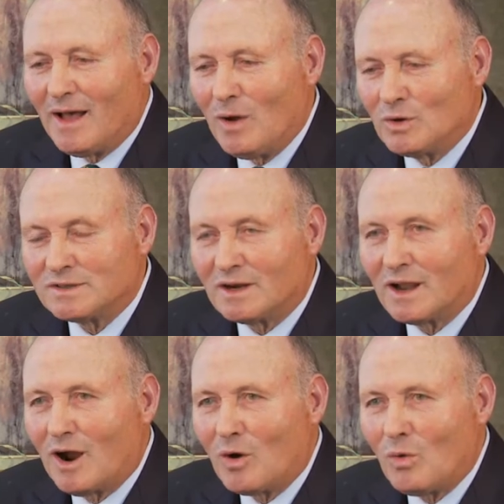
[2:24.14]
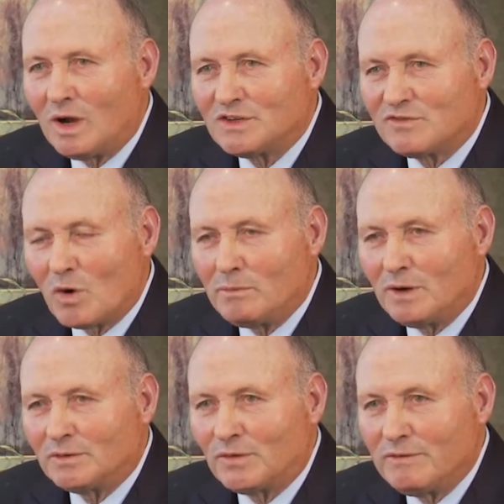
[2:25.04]
I was at a car wash for
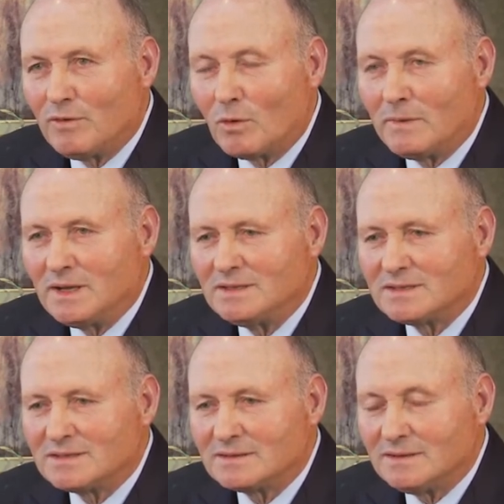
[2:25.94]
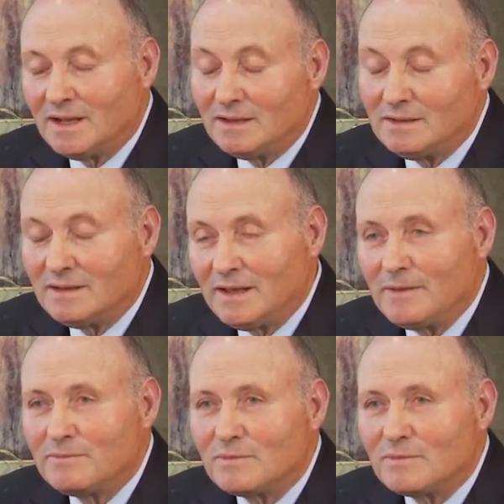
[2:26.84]
about three, four months, and uh,